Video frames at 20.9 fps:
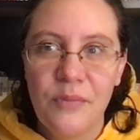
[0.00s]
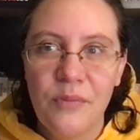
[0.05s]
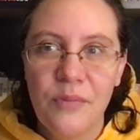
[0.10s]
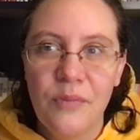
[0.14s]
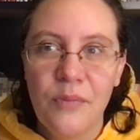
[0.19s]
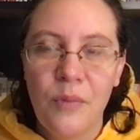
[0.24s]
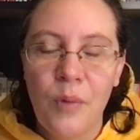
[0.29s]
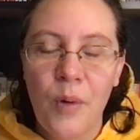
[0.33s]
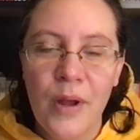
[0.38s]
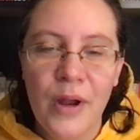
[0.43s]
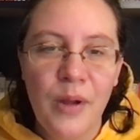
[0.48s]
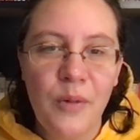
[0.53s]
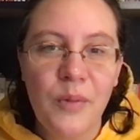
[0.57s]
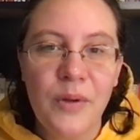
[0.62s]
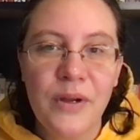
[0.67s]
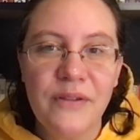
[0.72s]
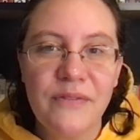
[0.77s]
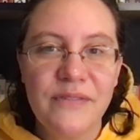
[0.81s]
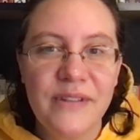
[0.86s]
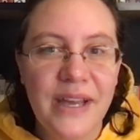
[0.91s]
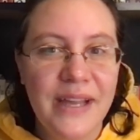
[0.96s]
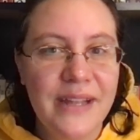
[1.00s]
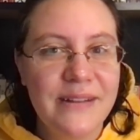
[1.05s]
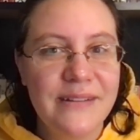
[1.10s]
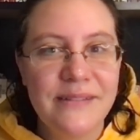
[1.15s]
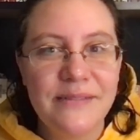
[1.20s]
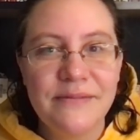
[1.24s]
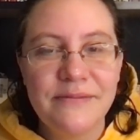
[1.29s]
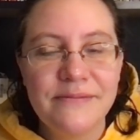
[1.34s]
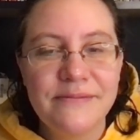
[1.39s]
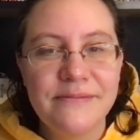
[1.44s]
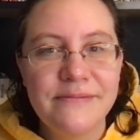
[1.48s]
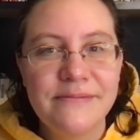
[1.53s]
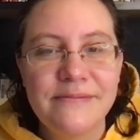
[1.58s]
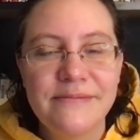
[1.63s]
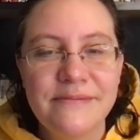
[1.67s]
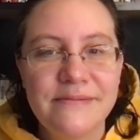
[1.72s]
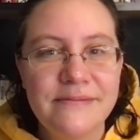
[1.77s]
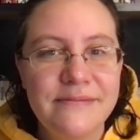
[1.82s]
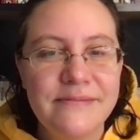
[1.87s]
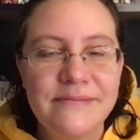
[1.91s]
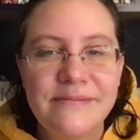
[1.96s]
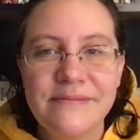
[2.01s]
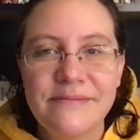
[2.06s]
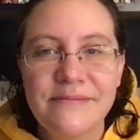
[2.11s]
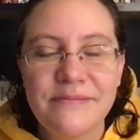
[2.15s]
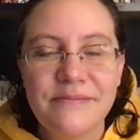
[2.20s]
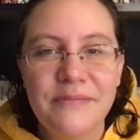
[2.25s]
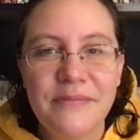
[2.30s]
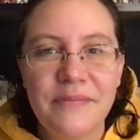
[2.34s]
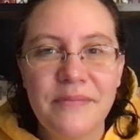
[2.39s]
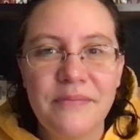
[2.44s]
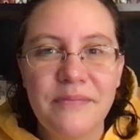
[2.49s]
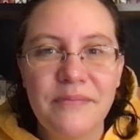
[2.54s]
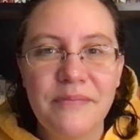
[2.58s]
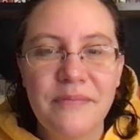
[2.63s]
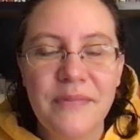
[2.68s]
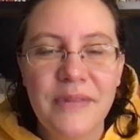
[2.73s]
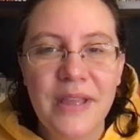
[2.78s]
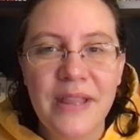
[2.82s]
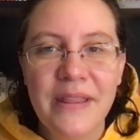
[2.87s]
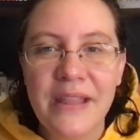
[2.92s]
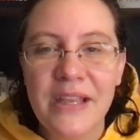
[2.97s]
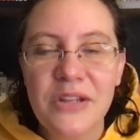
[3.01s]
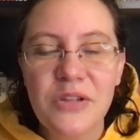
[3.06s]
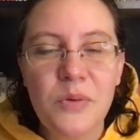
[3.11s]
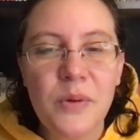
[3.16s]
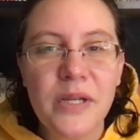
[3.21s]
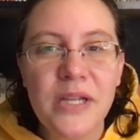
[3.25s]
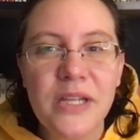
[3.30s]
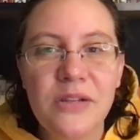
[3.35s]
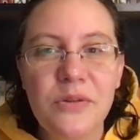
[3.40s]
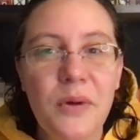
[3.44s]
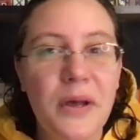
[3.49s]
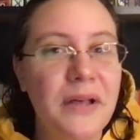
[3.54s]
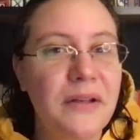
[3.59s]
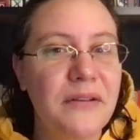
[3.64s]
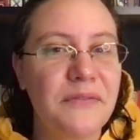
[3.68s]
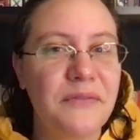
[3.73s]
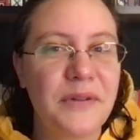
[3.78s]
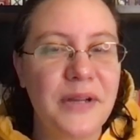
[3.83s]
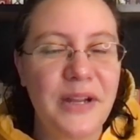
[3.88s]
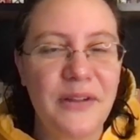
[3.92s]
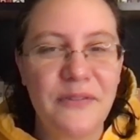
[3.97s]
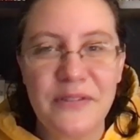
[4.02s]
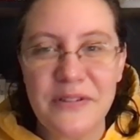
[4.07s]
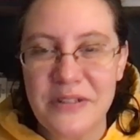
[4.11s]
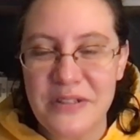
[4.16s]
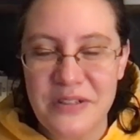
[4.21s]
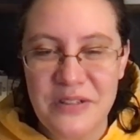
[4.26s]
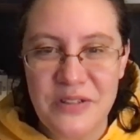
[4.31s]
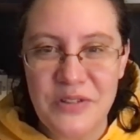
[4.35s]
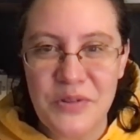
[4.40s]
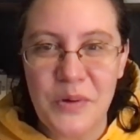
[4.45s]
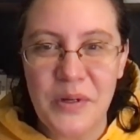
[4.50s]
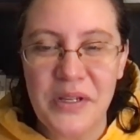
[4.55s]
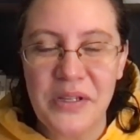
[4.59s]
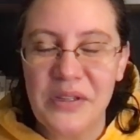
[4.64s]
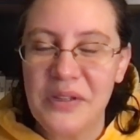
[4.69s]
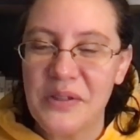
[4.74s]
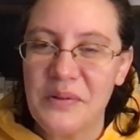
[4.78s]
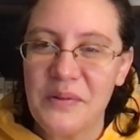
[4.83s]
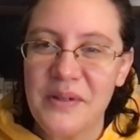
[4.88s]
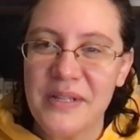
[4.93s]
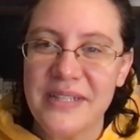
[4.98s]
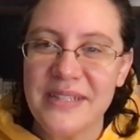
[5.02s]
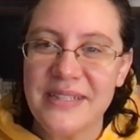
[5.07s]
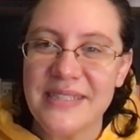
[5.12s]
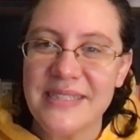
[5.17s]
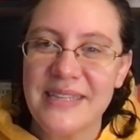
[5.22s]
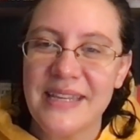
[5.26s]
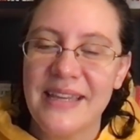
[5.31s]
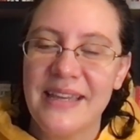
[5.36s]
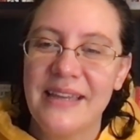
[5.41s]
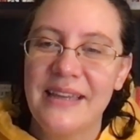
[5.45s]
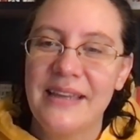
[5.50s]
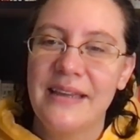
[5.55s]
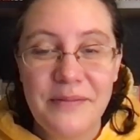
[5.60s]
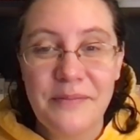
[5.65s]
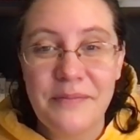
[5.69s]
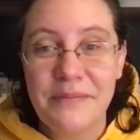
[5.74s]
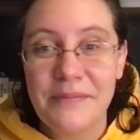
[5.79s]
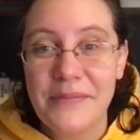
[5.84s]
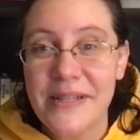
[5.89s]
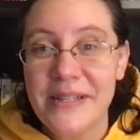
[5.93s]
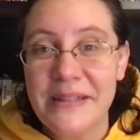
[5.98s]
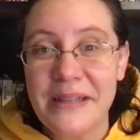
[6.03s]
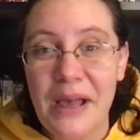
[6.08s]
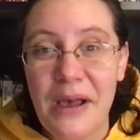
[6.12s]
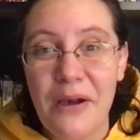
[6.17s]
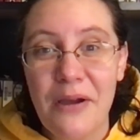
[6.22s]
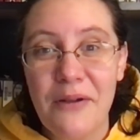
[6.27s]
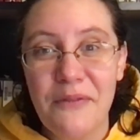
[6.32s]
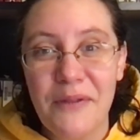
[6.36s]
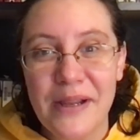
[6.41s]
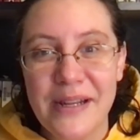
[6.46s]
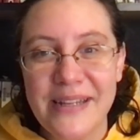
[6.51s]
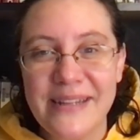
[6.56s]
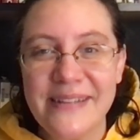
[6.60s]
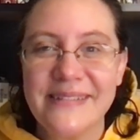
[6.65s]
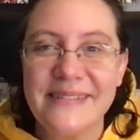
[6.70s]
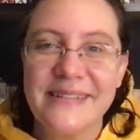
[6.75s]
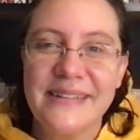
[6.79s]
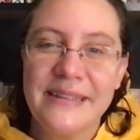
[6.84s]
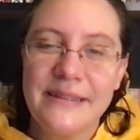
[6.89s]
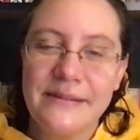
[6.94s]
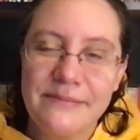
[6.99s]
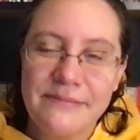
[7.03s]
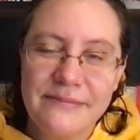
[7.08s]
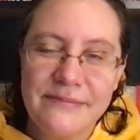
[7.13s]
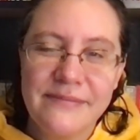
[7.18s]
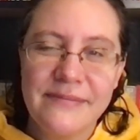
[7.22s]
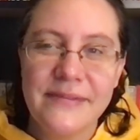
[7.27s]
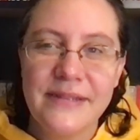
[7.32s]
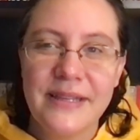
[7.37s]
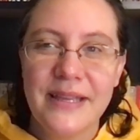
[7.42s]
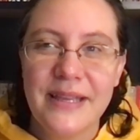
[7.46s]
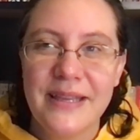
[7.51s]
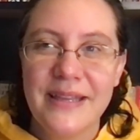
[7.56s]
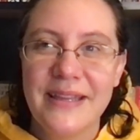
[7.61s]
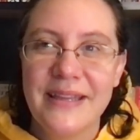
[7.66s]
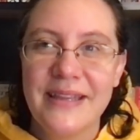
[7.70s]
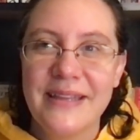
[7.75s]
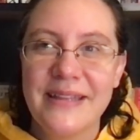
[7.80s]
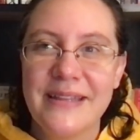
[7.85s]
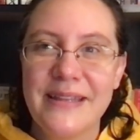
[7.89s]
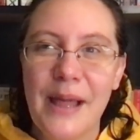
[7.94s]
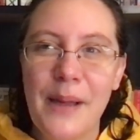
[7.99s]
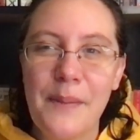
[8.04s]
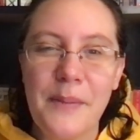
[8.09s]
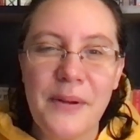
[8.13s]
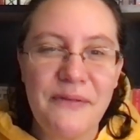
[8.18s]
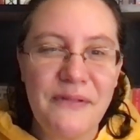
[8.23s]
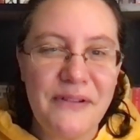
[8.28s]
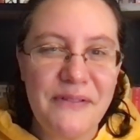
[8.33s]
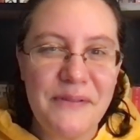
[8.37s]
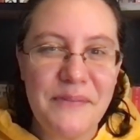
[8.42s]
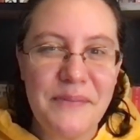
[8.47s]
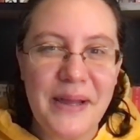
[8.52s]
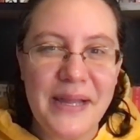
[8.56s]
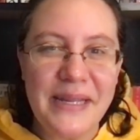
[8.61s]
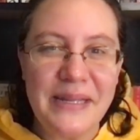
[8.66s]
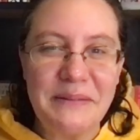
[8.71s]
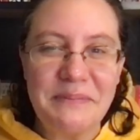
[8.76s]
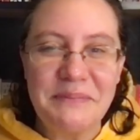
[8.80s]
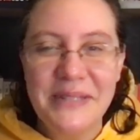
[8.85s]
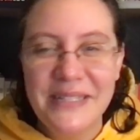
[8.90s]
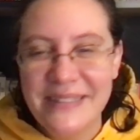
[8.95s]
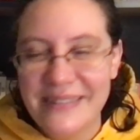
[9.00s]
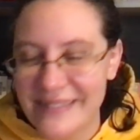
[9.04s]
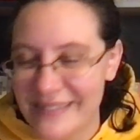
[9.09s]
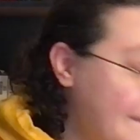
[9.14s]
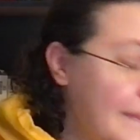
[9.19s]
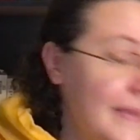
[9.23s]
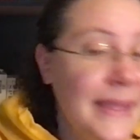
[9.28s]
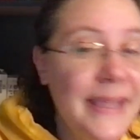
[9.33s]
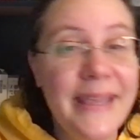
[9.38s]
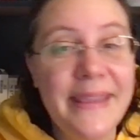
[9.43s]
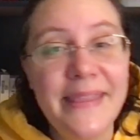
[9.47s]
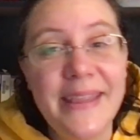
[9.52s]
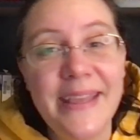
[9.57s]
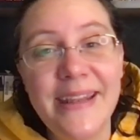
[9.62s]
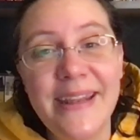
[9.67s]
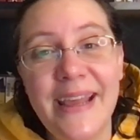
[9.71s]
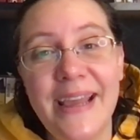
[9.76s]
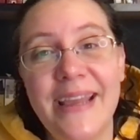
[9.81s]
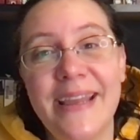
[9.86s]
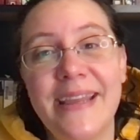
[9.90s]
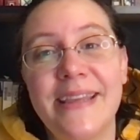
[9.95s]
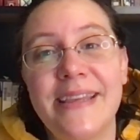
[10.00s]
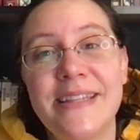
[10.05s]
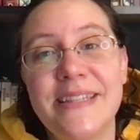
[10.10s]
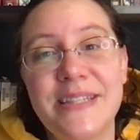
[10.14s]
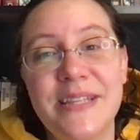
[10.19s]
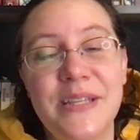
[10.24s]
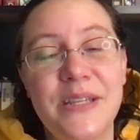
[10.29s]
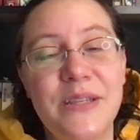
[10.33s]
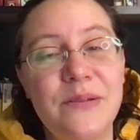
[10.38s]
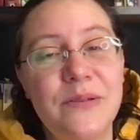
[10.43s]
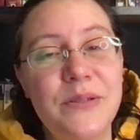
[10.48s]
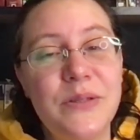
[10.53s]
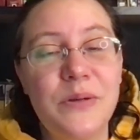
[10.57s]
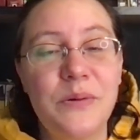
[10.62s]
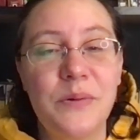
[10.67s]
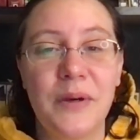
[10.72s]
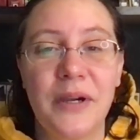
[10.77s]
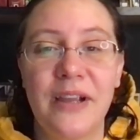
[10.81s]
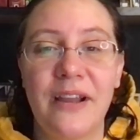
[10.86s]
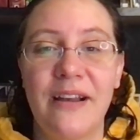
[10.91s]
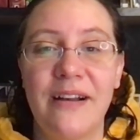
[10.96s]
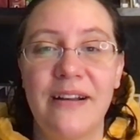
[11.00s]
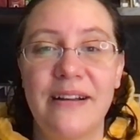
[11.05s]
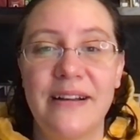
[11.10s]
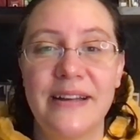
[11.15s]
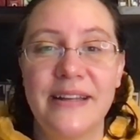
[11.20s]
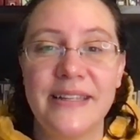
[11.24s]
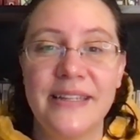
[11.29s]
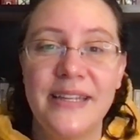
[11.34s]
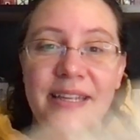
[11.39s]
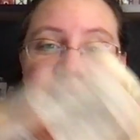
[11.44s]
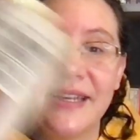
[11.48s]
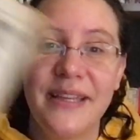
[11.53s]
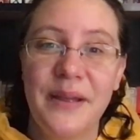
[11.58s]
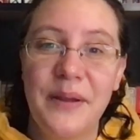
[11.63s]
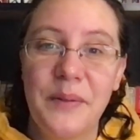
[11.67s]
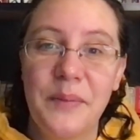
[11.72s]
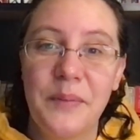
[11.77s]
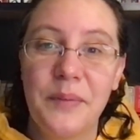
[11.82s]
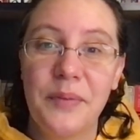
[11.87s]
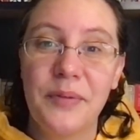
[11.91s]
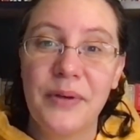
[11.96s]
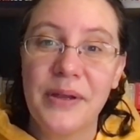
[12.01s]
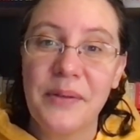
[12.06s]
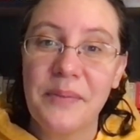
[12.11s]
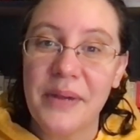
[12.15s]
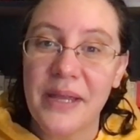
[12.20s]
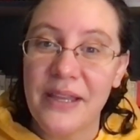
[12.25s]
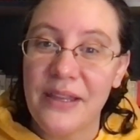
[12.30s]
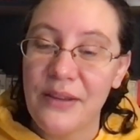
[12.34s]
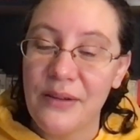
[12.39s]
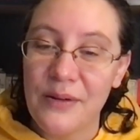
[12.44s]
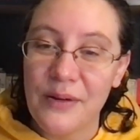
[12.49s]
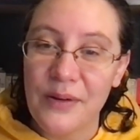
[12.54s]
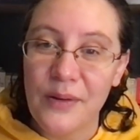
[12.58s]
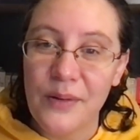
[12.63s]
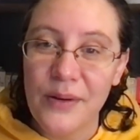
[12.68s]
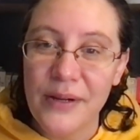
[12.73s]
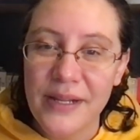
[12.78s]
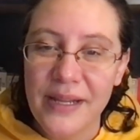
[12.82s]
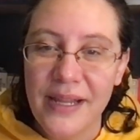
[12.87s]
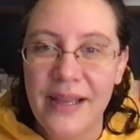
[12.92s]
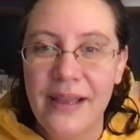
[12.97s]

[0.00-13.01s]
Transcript: what I would have done in like 2012 when I first joined Goodreads. But now I read it. Not my favorite by him. and then I continue to work on Bring Me a Unicorn.